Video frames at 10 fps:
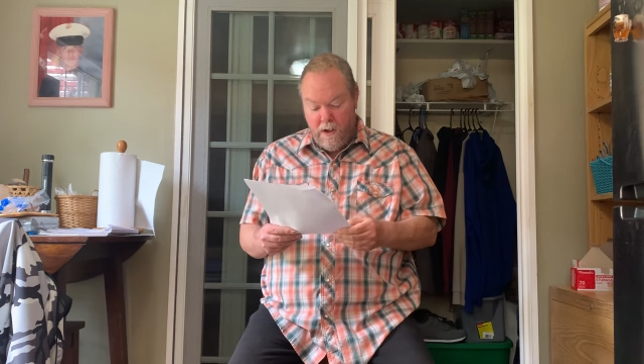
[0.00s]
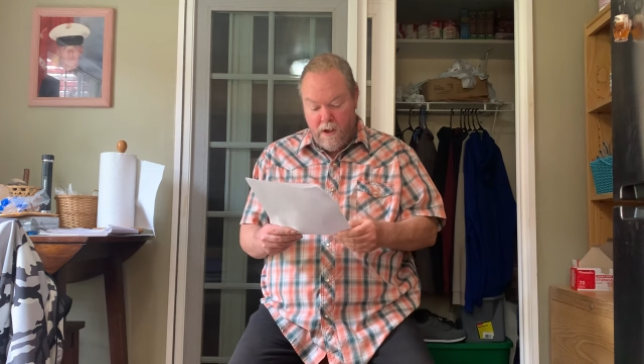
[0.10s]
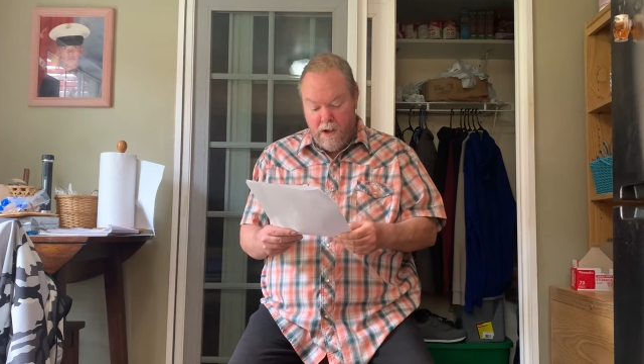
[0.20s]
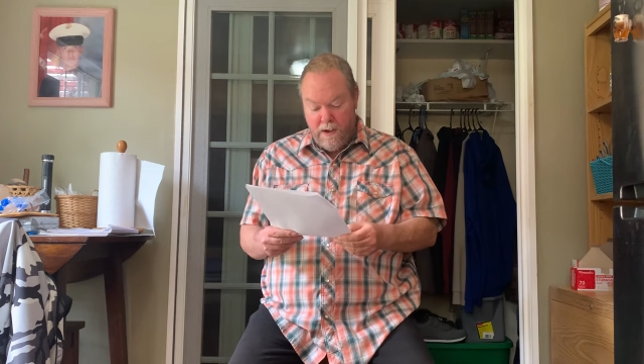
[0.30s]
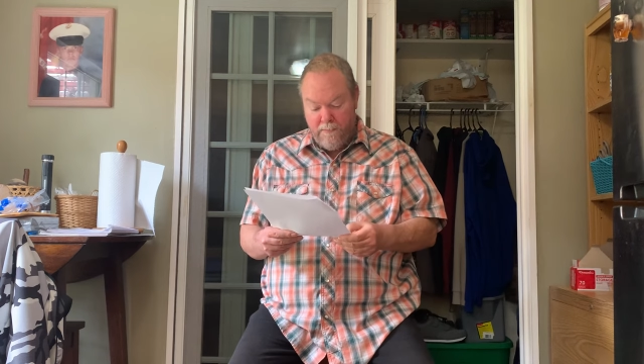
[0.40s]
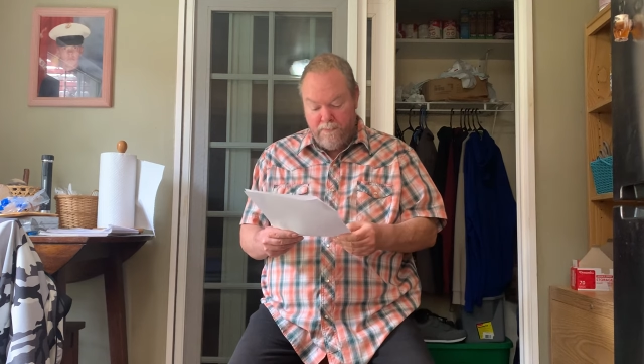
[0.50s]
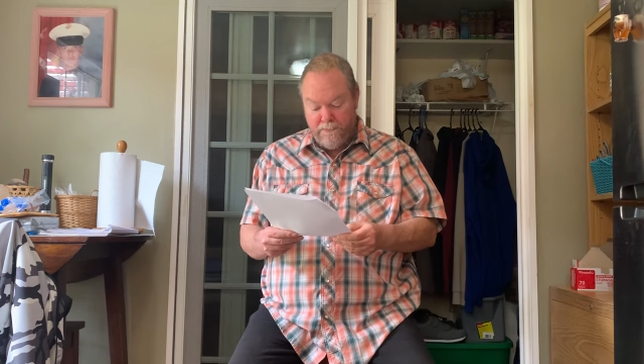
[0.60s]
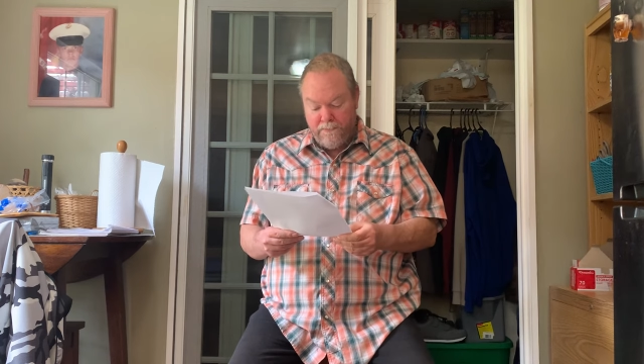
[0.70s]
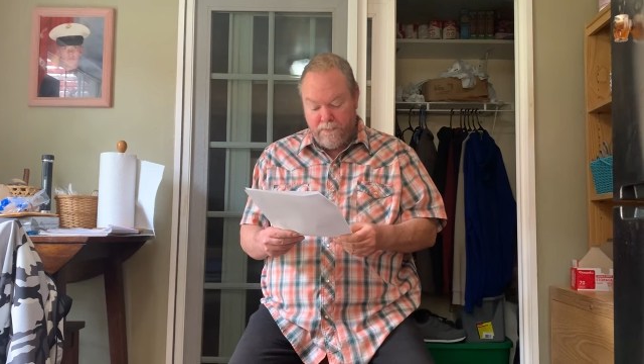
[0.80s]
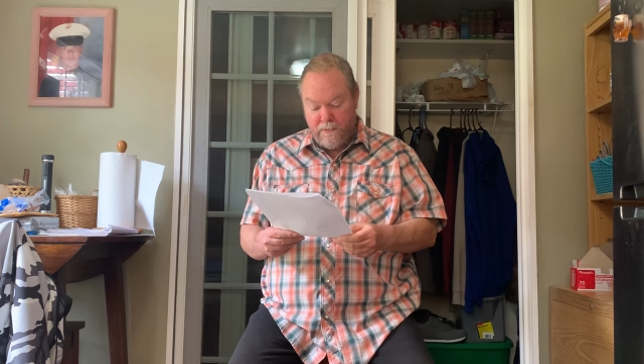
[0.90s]
Um,
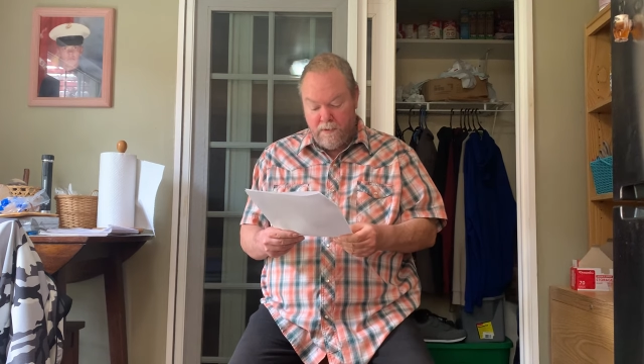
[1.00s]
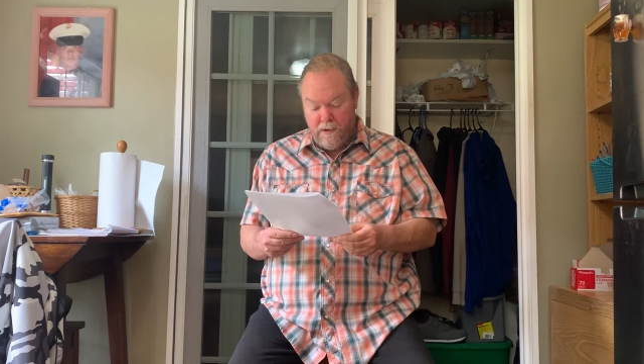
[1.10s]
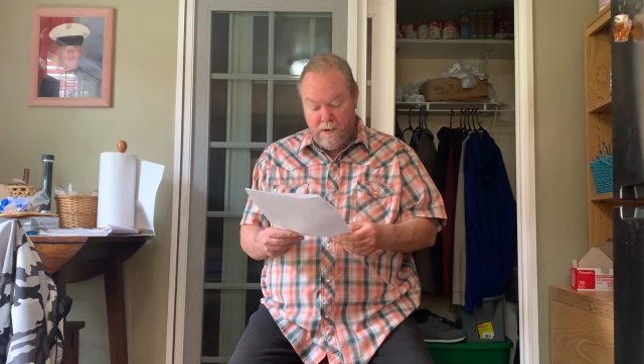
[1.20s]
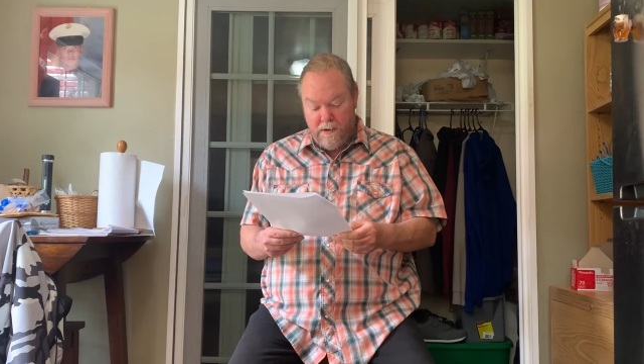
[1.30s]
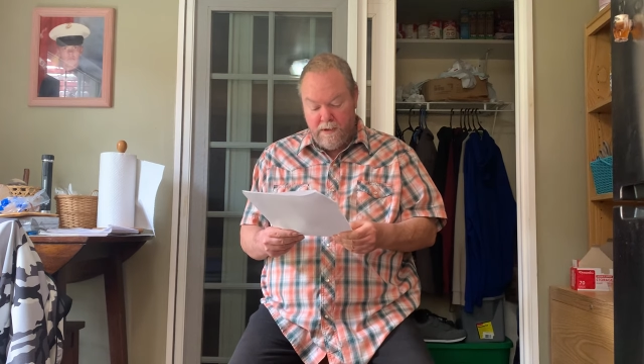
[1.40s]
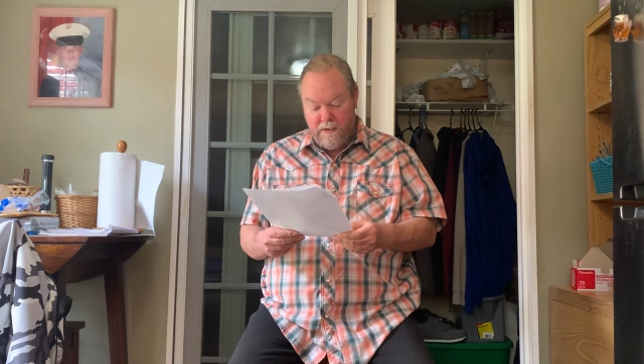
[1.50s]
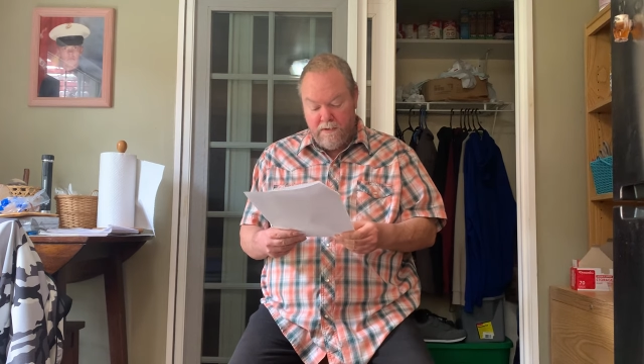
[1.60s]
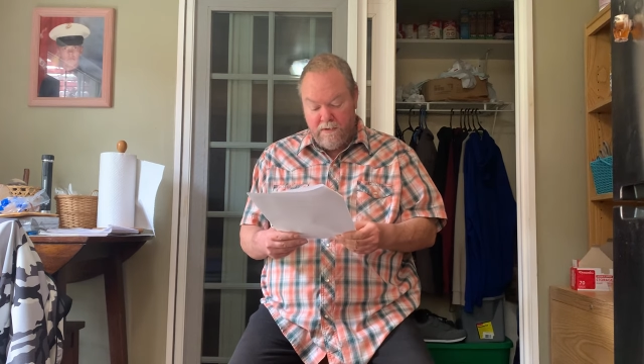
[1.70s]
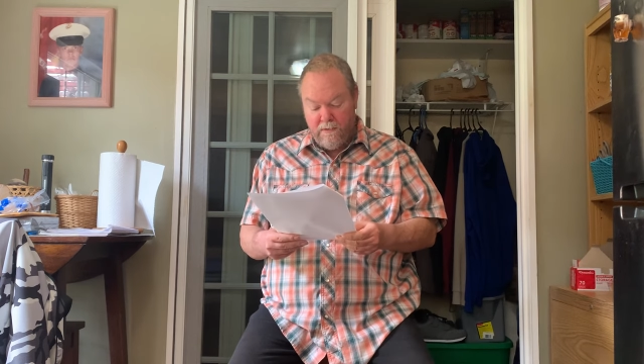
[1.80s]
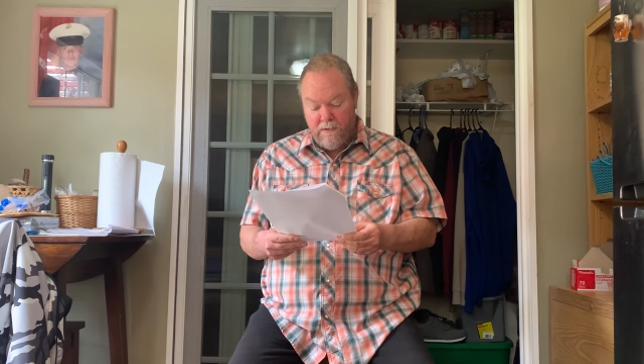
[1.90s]

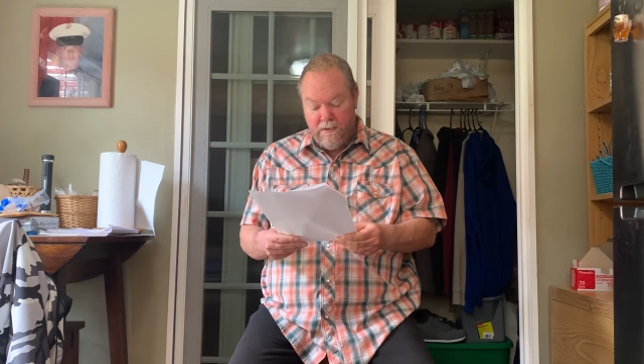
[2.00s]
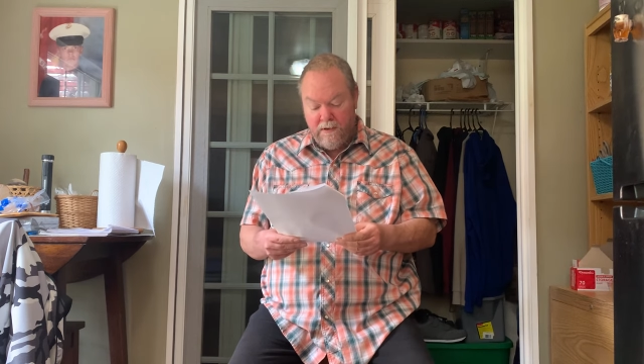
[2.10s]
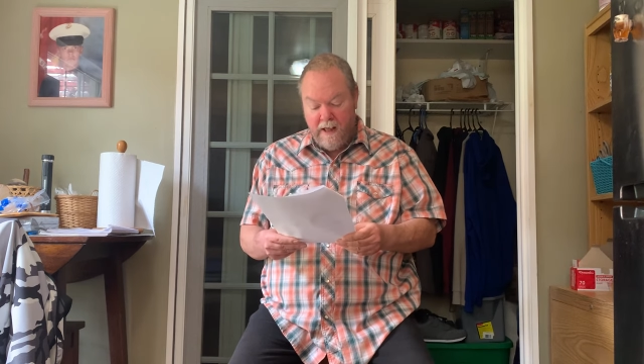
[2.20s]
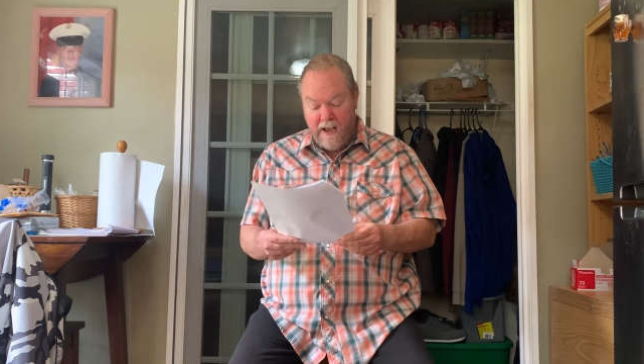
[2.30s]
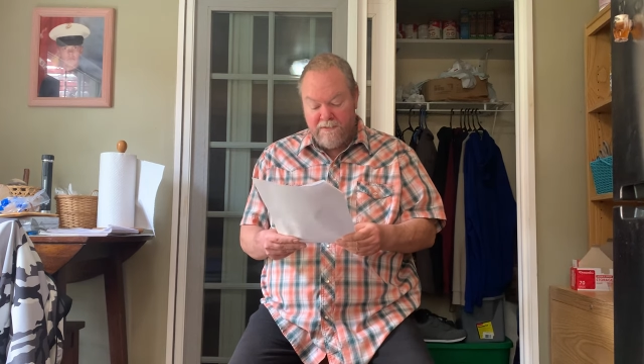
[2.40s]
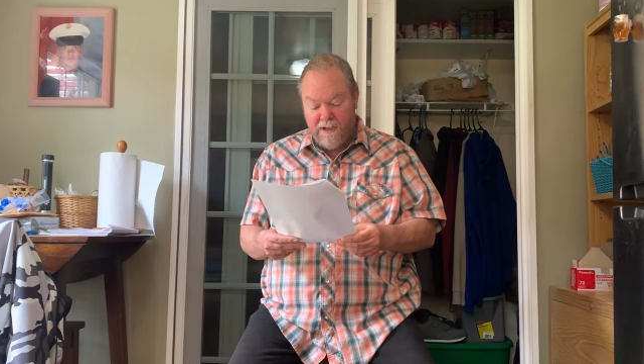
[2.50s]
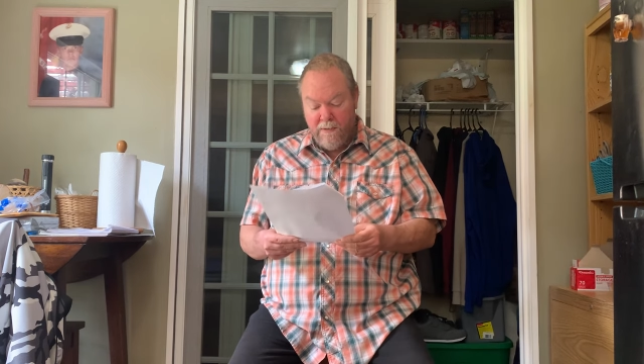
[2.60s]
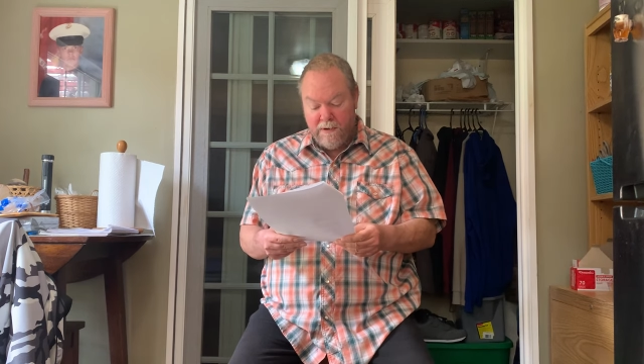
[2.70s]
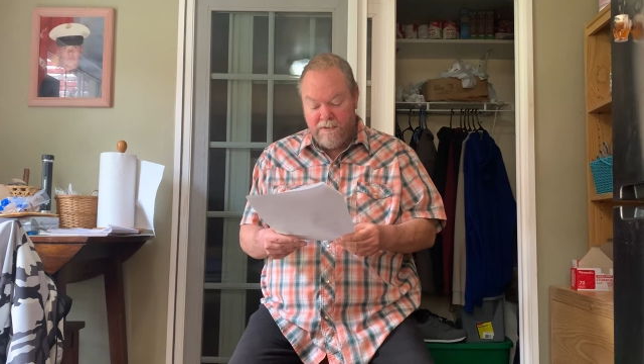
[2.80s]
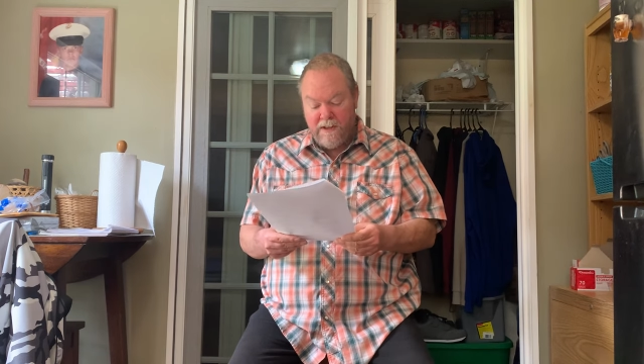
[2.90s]
the last thing I
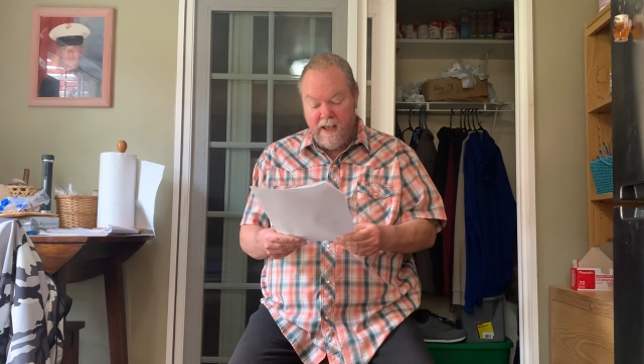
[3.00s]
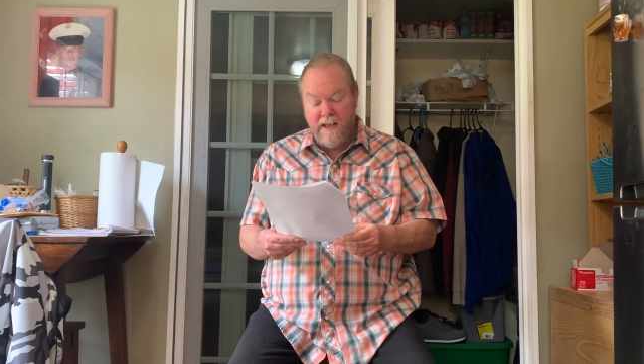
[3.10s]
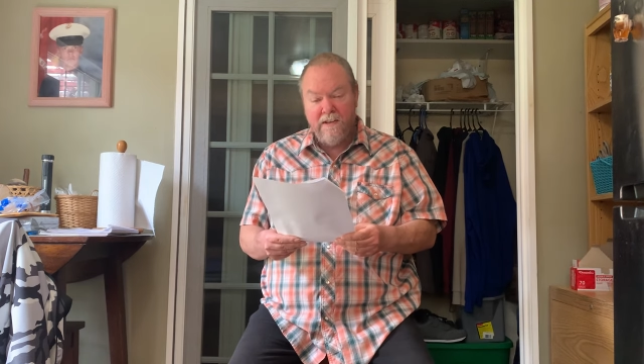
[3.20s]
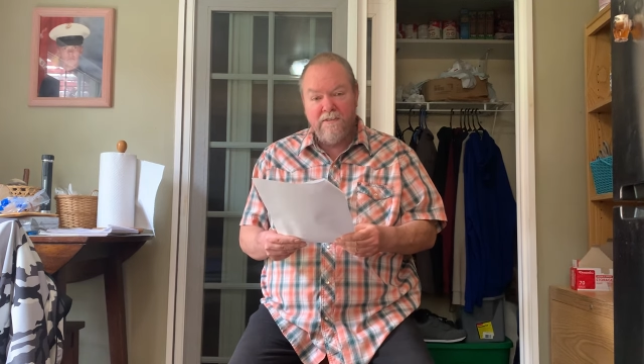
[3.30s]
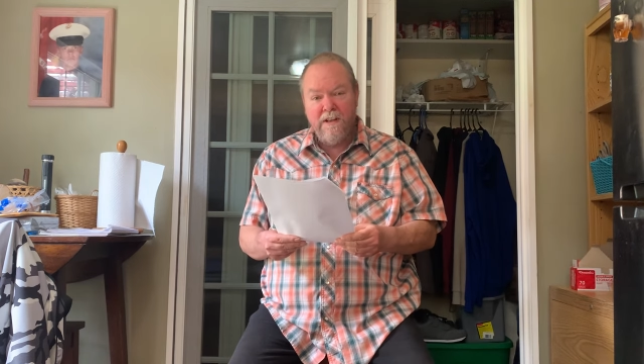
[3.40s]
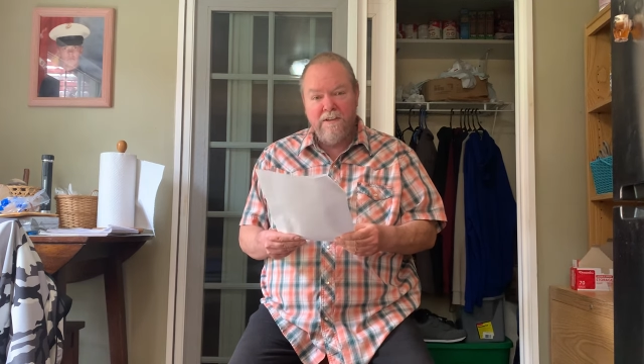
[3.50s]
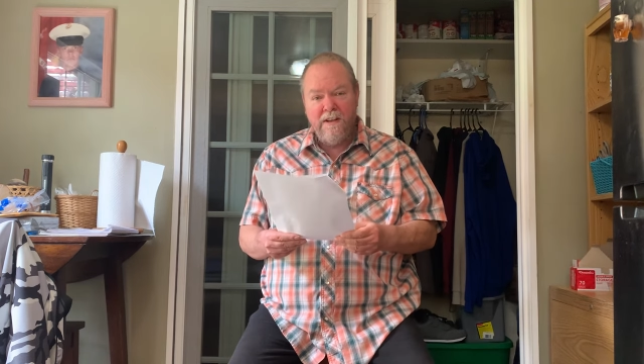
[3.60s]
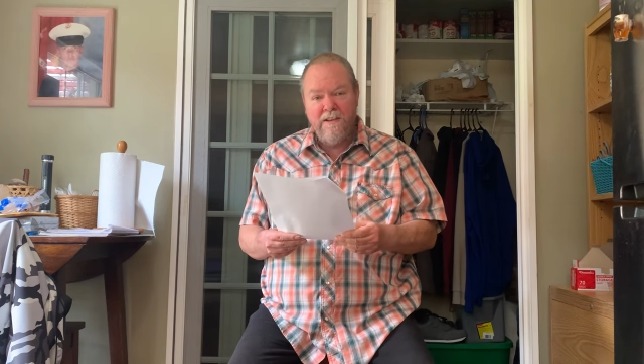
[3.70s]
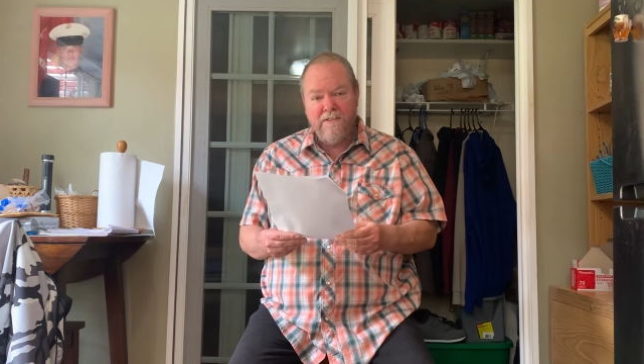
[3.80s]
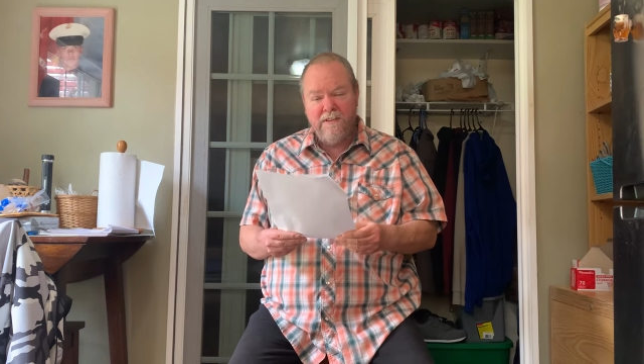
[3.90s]
want to say is,
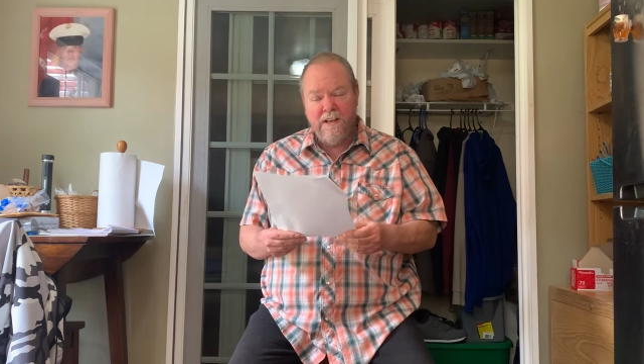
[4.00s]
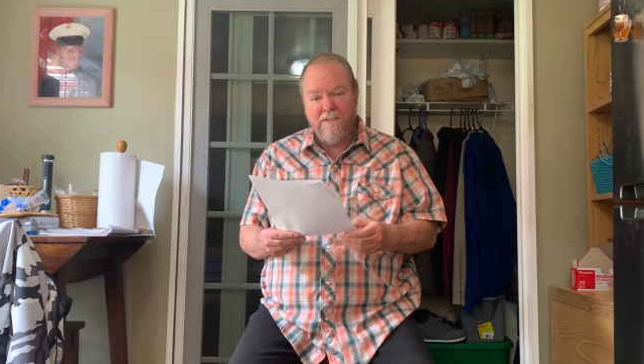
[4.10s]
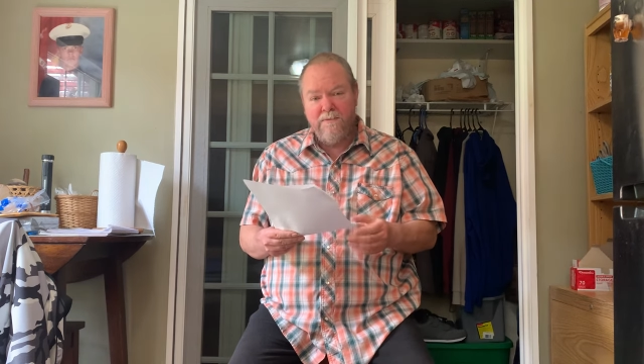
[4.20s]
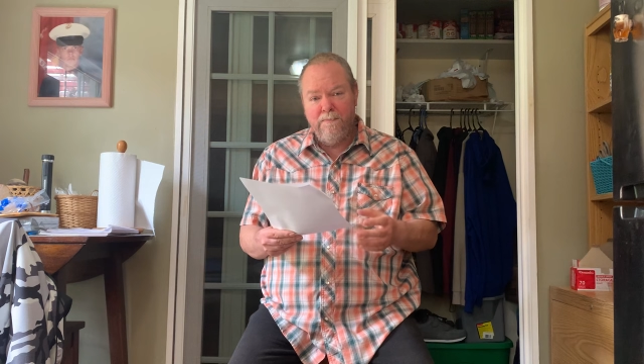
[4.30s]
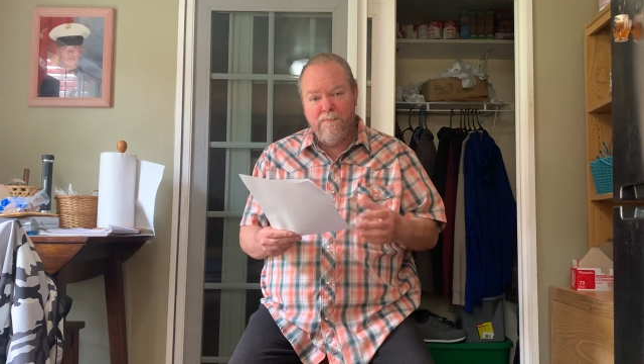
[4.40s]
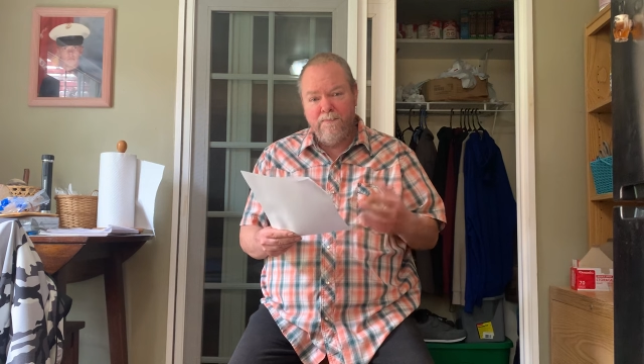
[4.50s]
is, is,